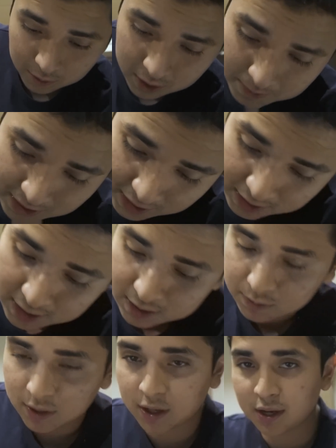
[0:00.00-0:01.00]
we're gonna be like this. We're
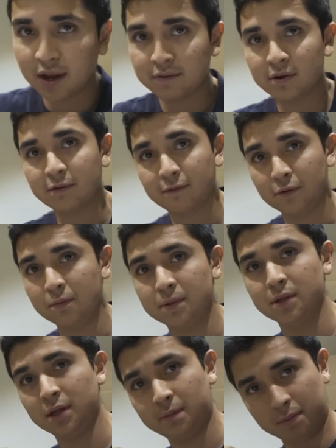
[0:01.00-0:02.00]
not gonna have enough room to
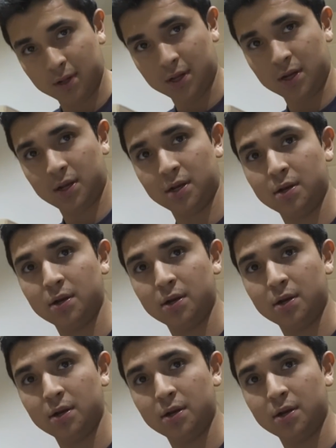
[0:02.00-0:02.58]
like plug it in.